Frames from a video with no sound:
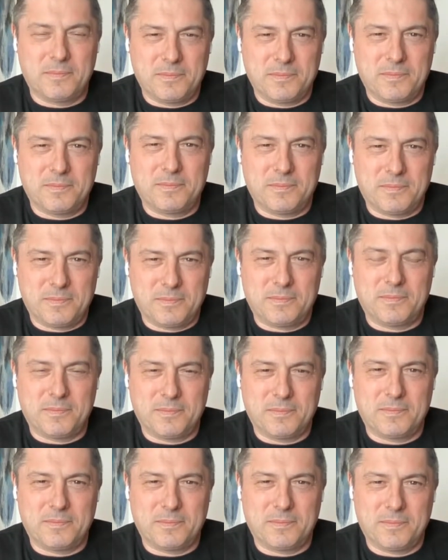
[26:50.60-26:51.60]

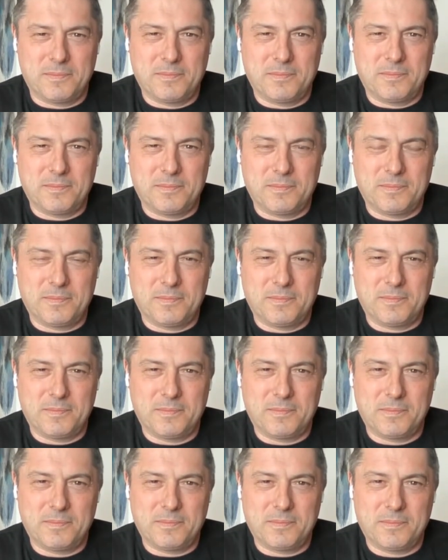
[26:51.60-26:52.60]

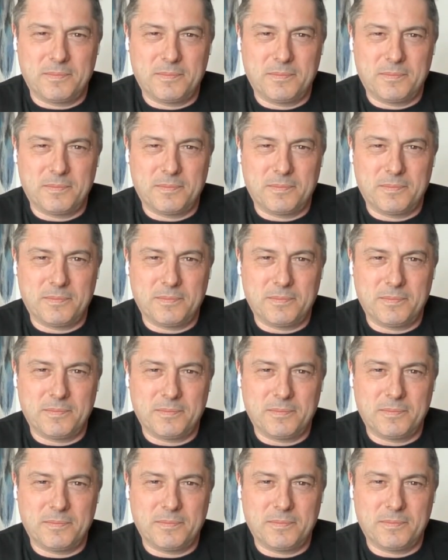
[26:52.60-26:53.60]

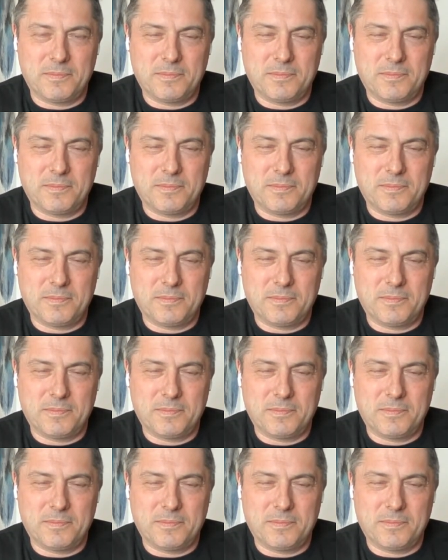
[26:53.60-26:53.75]
This person isn't speaking.